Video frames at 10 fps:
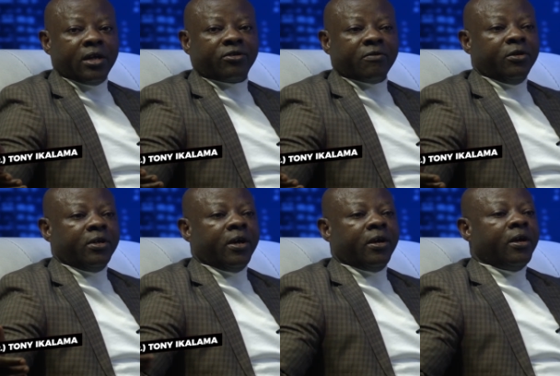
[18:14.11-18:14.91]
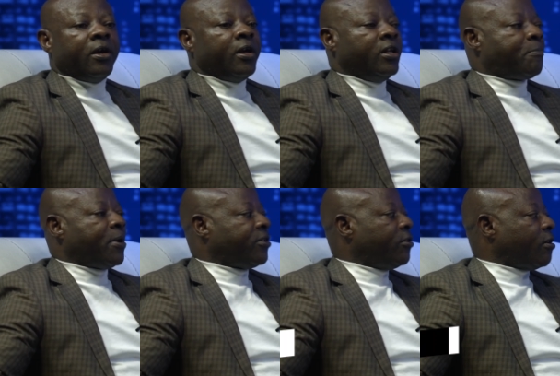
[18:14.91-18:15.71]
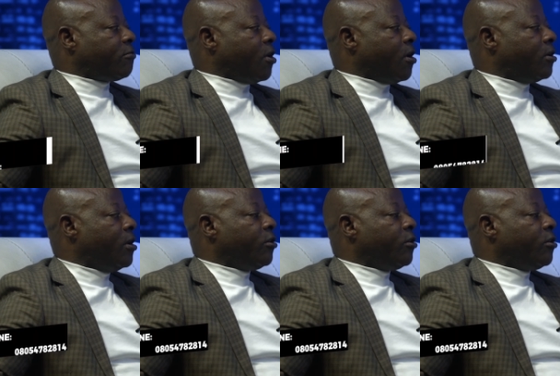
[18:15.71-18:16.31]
and the seventh day in the presence of God.